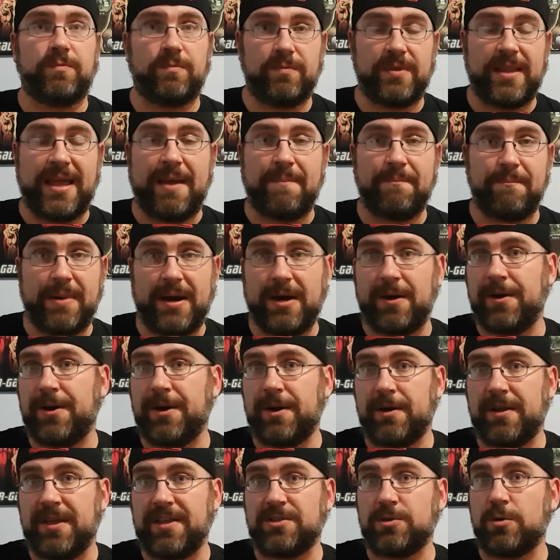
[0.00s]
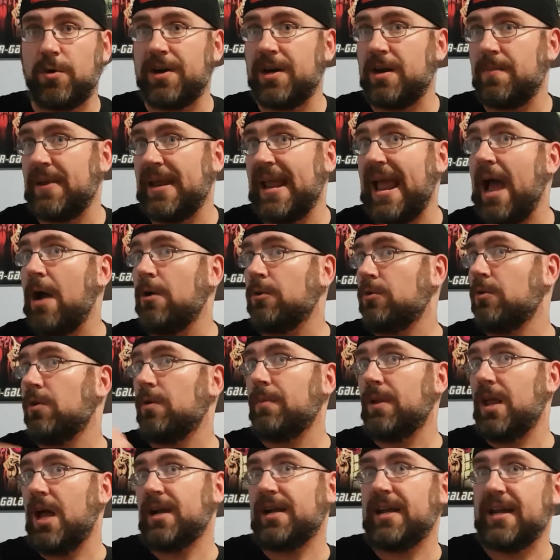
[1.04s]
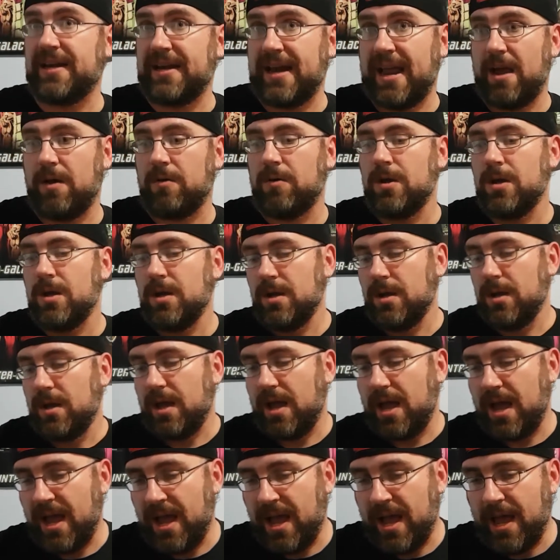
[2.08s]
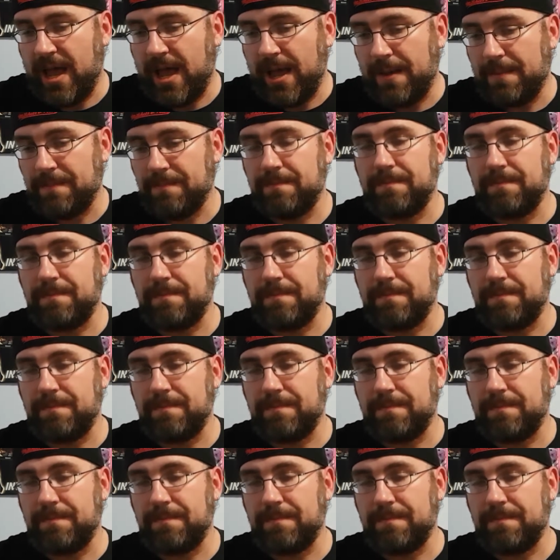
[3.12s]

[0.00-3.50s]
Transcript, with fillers: that barrier that's going to be outdoor blocking now. Uh,